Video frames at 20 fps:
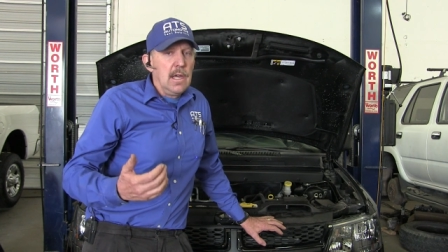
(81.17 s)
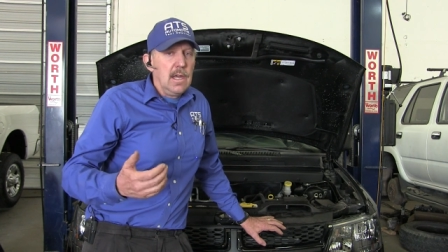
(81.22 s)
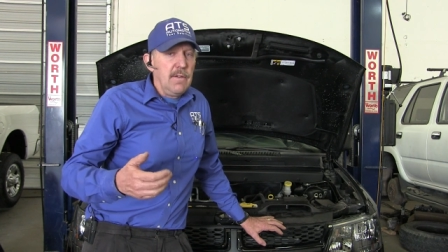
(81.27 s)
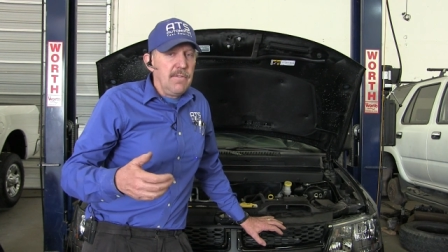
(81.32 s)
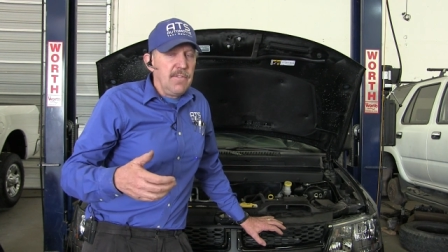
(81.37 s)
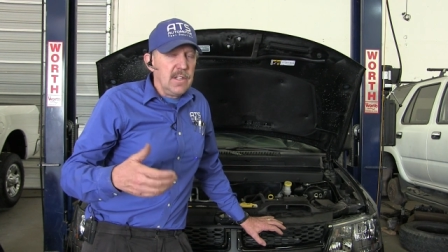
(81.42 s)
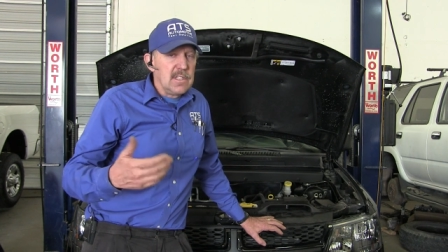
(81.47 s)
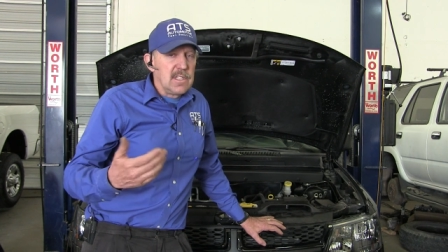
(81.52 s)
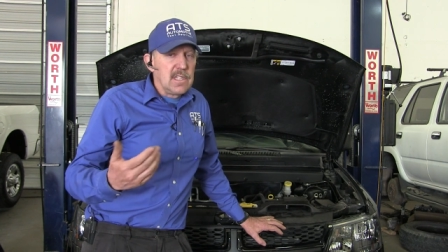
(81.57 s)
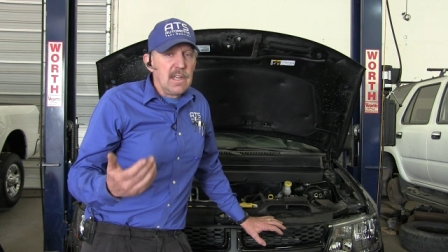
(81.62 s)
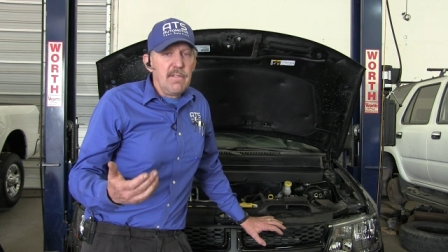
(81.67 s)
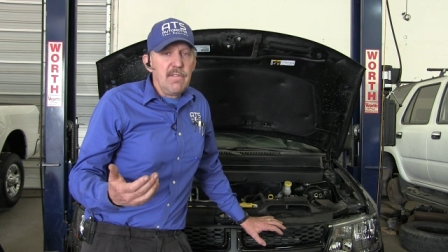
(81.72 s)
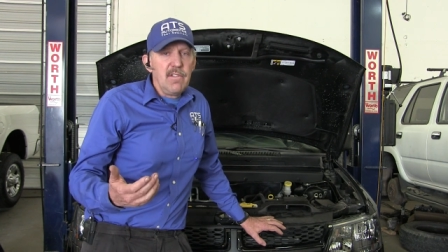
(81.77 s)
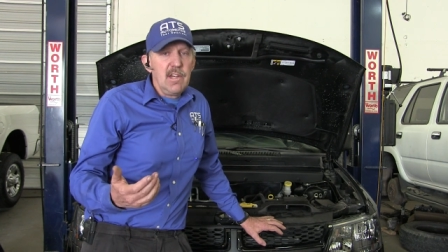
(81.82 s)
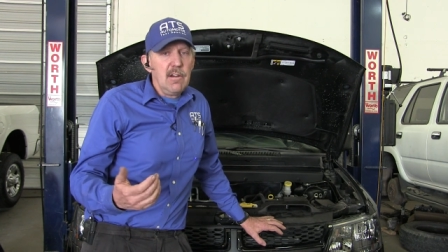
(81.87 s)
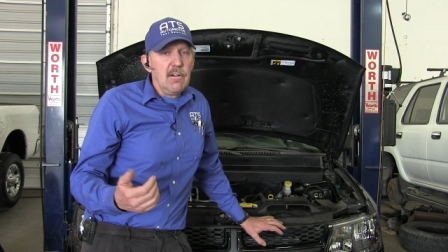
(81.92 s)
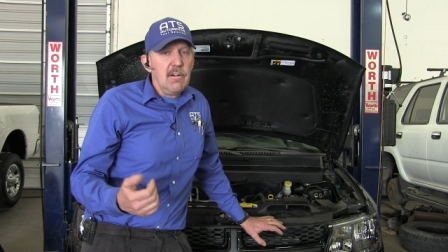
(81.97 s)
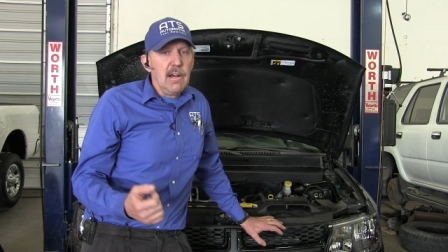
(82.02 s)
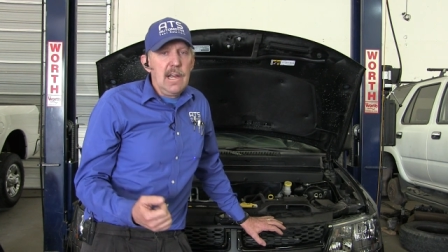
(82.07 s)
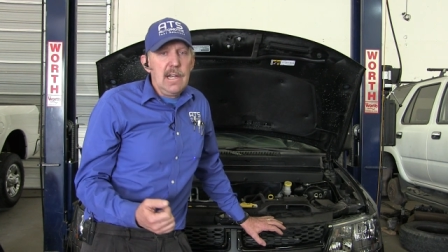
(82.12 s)
If it's
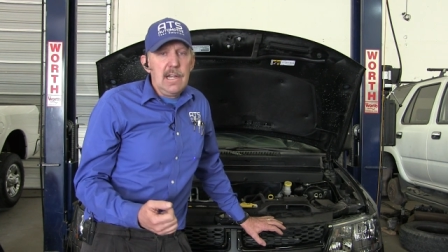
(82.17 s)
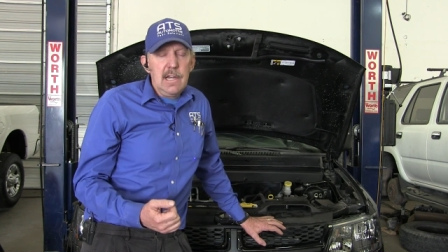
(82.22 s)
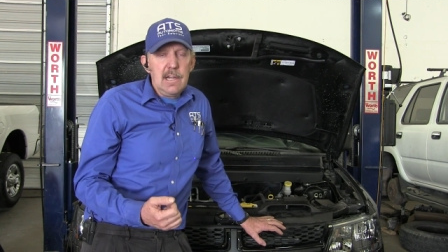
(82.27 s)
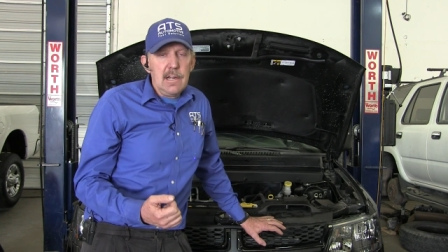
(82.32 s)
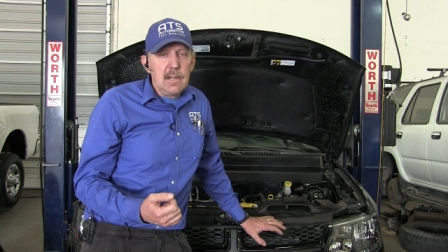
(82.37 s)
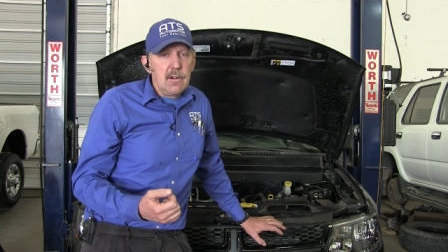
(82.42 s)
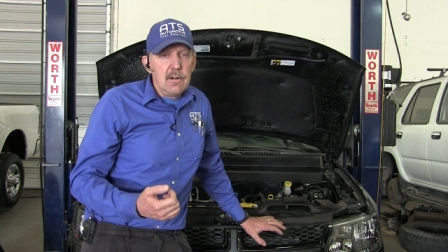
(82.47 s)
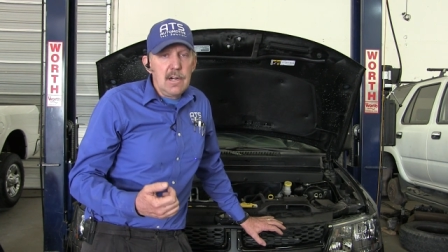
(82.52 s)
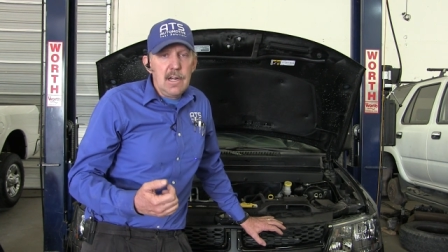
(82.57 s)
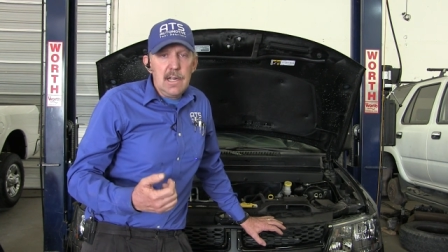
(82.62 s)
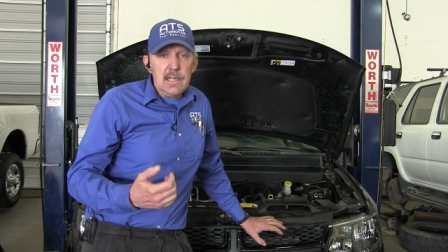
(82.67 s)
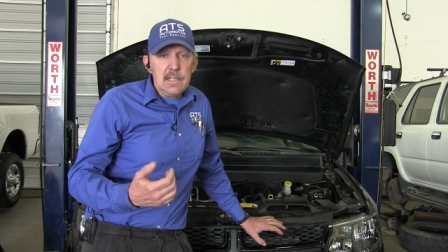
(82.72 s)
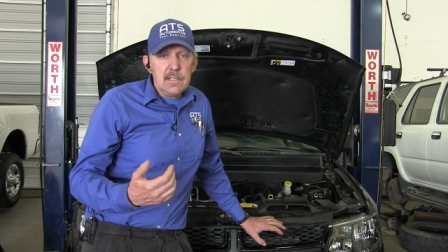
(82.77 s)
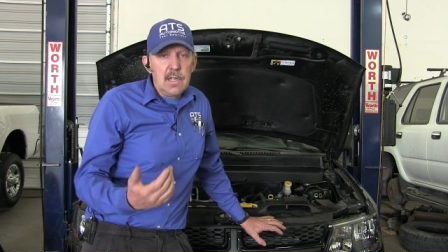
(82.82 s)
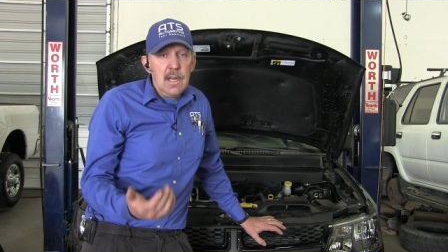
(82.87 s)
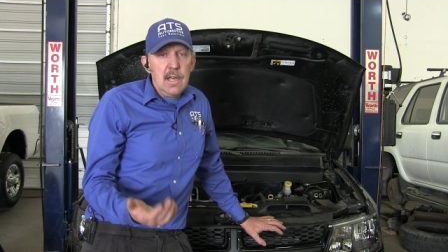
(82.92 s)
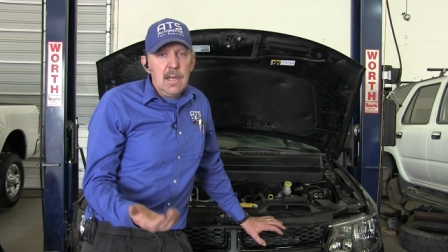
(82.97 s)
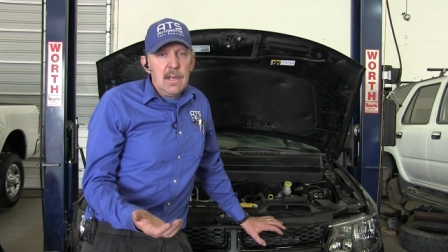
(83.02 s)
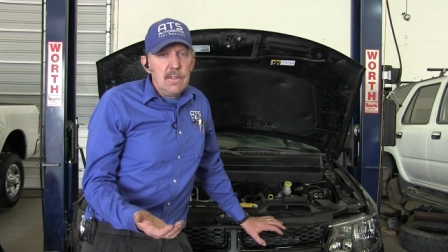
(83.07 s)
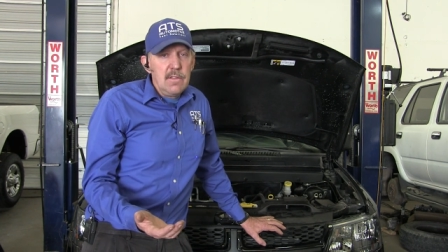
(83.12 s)
70 or 80 degrees,
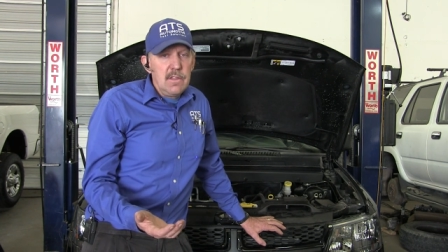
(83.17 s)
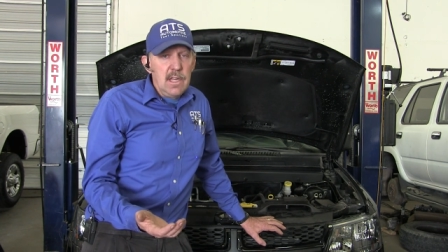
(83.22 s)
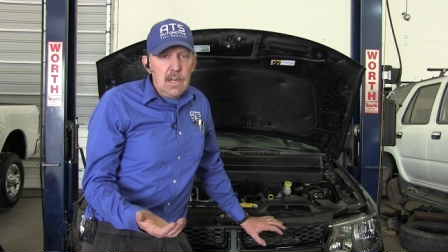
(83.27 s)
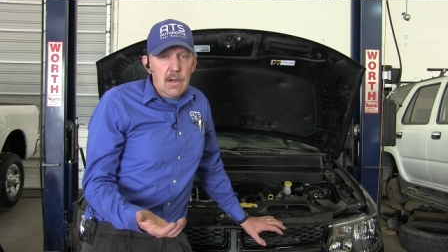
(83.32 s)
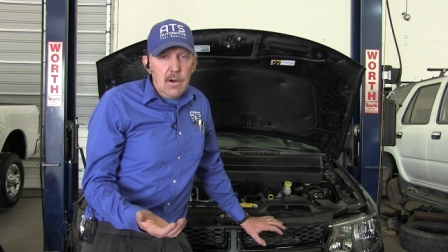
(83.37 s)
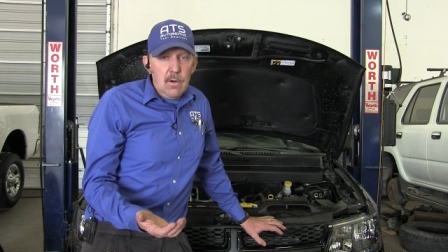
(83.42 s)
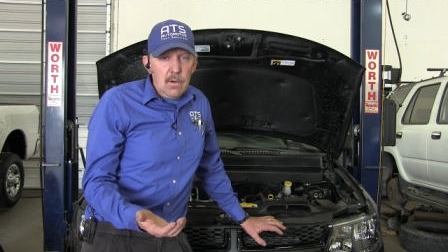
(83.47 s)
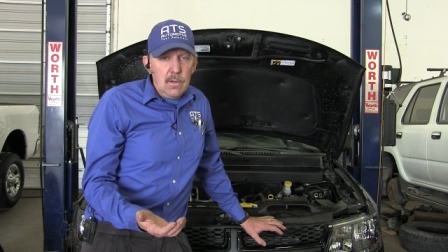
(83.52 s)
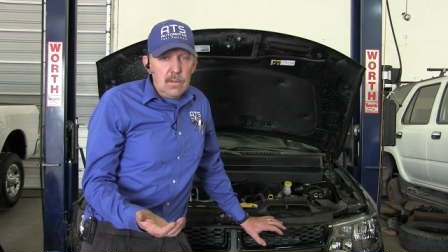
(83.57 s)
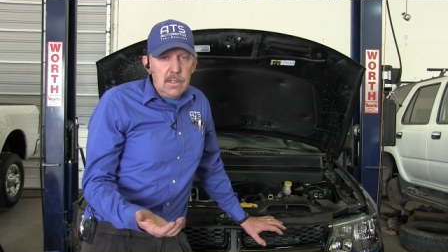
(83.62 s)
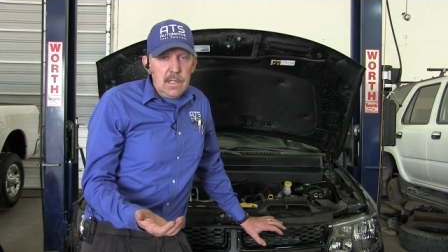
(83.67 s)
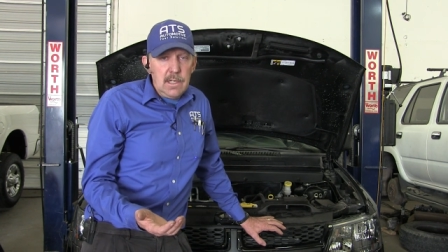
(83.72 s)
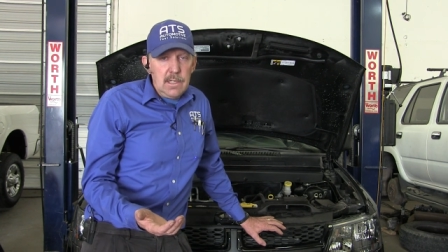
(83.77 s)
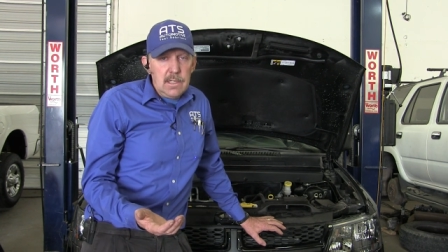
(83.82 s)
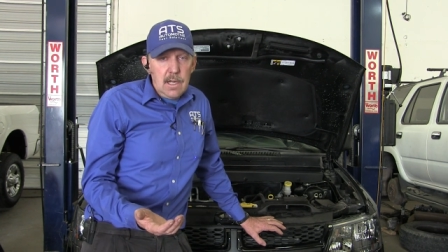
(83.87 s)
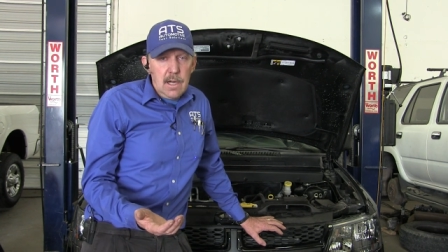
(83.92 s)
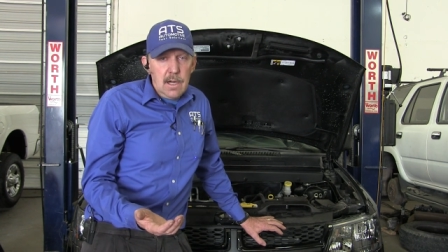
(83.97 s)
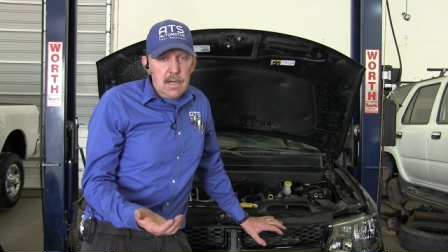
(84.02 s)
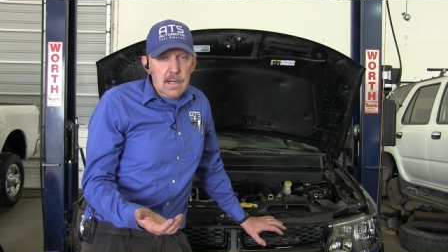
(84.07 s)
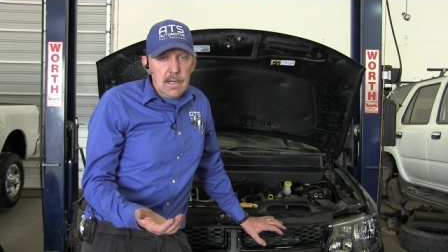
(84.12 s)
the only
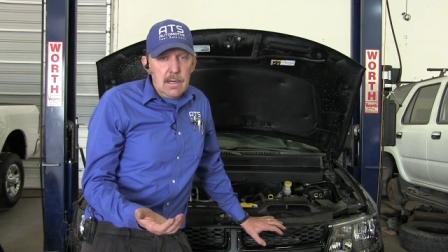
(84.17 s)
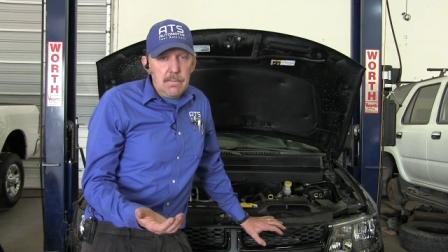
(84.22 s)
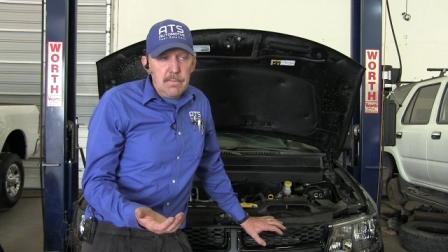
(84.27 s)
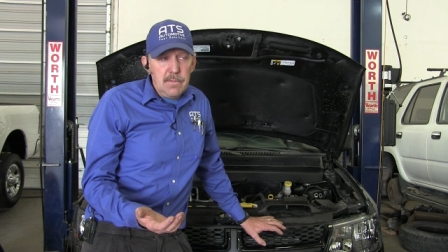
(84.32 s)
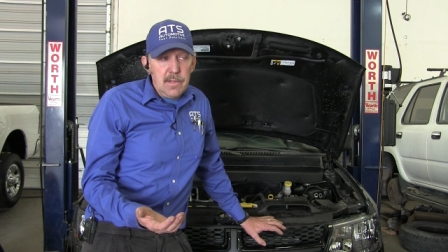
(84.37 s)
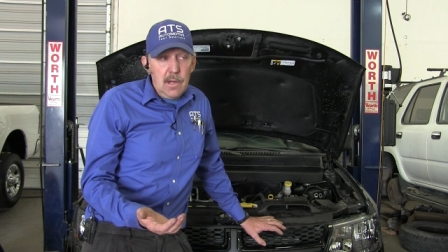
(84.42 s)
time,